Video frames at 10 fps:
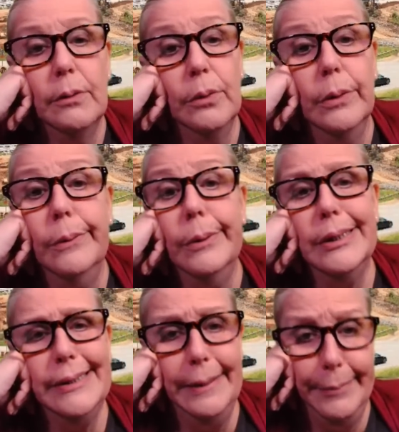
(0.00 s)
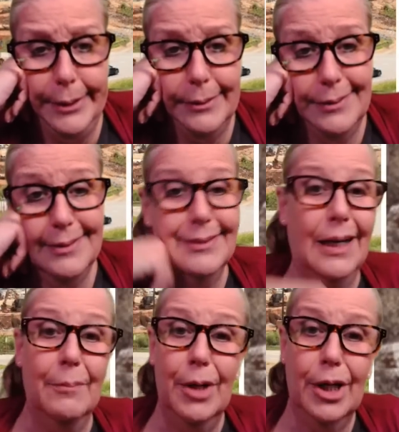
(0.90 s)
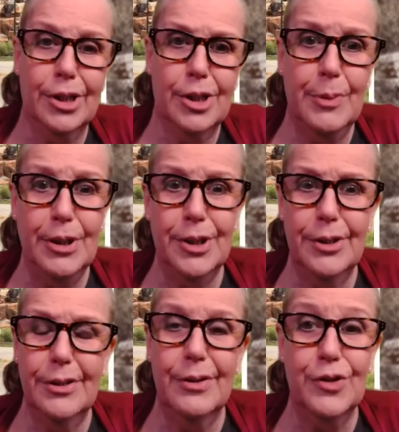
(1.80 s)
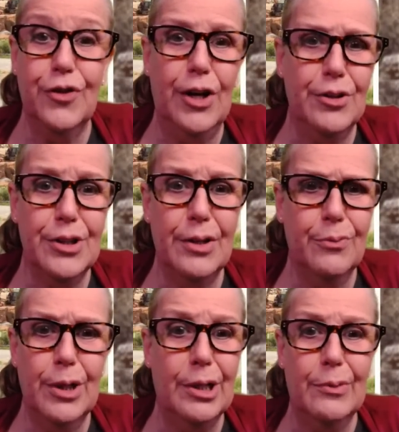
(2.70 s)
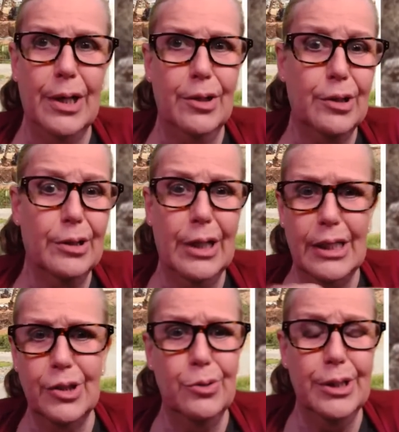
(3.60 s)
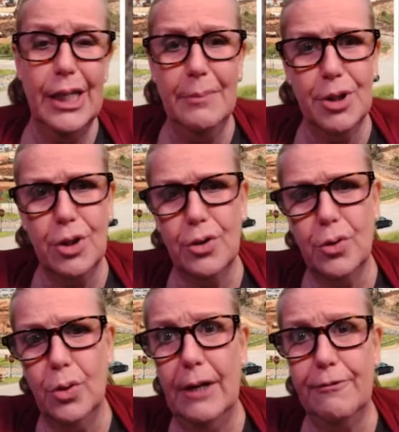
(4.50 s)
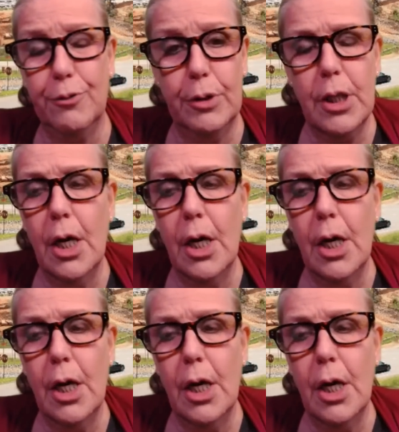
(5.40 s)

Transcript: What does that mean? Not much, especially you know, his father's up running around looking like he's doing damage control afterwards.